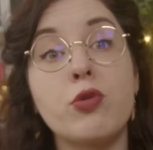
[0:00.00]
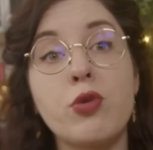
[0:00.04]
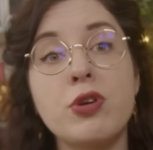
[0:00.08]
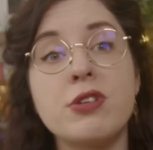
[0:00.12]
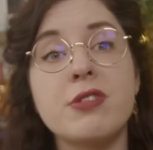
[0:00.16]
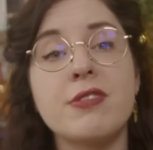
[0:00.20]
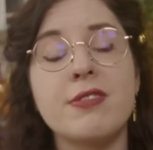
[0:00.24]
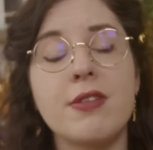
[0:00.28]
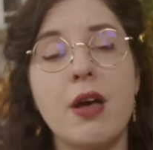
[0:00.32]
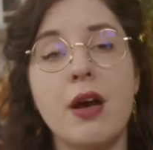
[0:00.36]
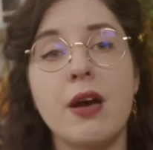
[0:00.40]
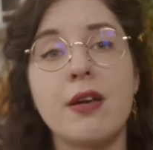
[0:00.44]

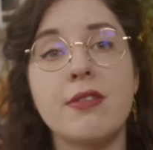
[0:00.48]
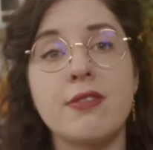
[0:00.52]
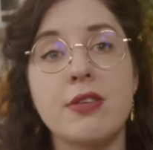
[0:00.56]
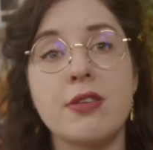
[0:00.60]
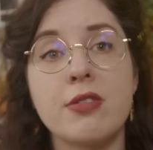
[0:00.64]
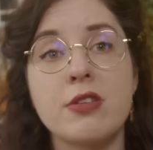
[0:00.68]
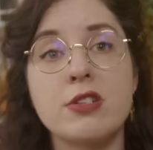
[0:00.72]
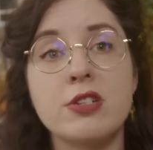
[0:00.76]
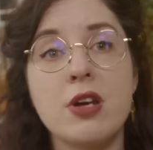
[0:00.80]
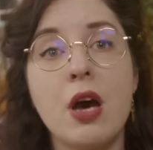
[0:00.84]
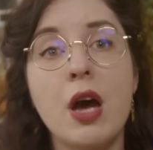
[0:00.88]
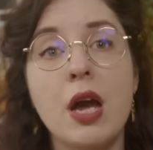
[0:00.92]
criticised at
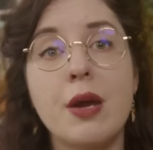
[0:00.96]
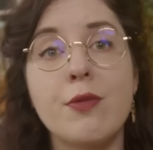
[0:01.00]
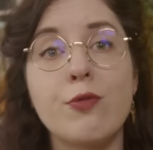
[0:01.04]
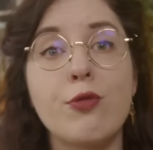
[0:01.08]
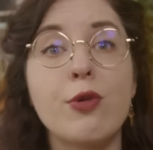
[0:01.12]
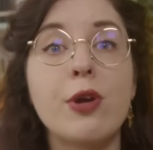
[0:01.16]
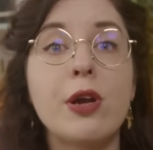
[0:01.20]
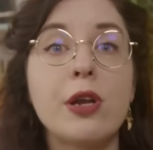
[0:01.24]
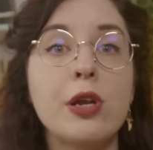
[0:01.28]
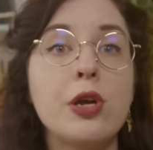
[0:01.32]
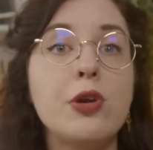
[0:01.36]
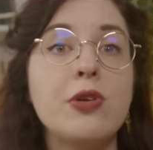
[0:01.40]
the time for
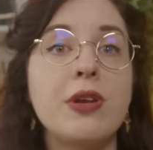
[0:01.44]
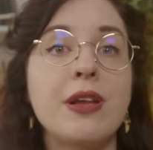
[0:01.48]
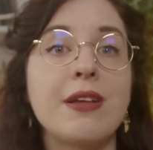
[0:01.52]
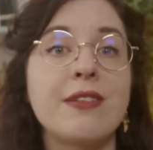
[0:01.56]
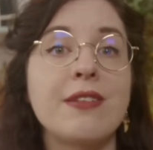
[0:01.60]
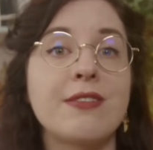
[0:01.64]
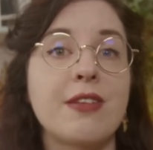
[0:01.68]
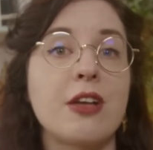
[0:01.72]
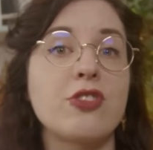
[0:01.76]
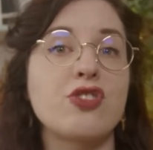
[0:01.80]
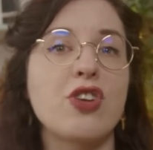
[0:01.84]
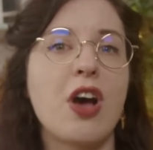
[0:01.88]
including
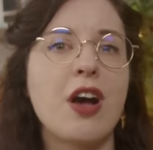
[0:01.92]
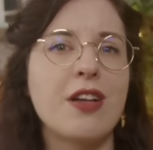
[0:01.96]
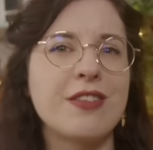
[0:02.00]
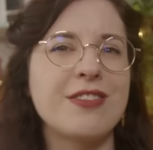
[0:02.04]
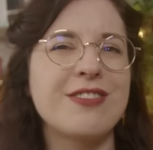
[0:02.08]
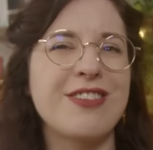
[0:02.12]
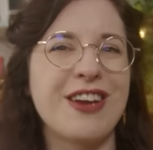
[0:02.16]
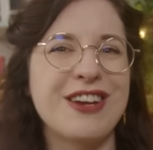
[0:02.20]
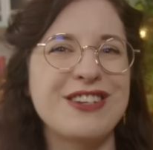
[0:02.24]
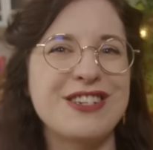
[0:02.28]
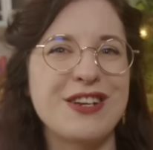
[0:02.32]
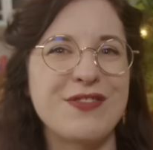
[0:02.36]
such
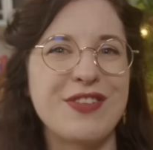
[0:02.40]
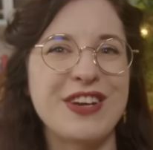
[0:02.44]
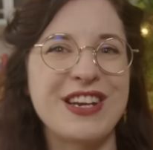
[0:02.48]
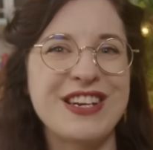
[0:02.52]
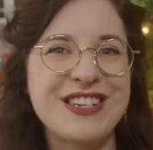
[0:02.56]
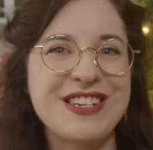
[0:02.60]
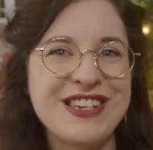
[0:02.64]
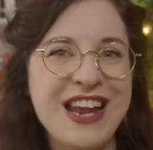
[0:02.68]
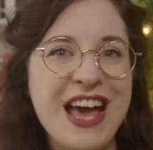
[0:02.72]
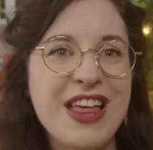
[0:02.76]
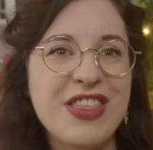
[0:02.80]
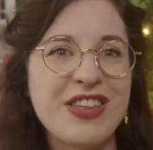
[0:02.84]

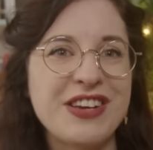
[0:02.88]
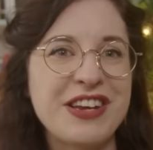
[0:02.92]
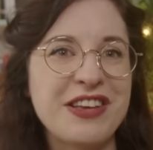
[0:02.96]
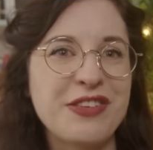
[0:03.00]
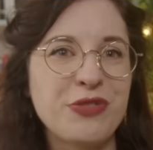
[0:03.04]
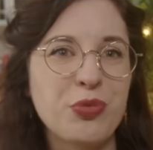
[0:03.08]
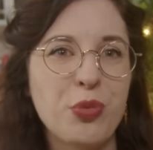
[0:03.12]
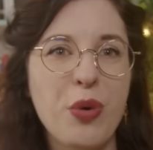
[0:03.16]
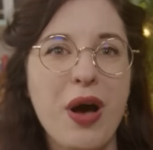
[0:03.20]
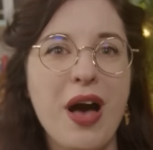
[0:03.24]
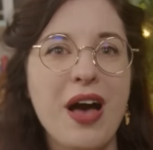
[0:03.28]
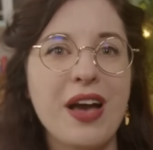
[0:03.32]
unscientific death in
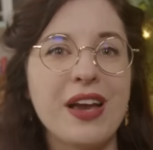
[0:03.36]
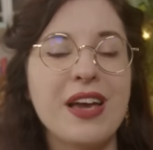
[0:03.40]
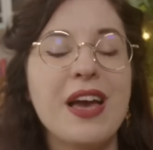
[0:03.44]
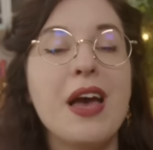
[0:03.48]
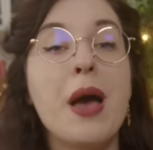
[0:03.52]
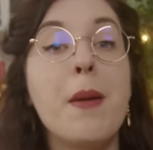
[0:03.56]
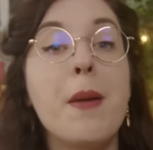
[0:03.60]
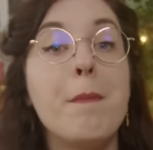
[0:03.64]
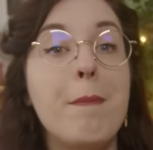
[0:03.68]
his work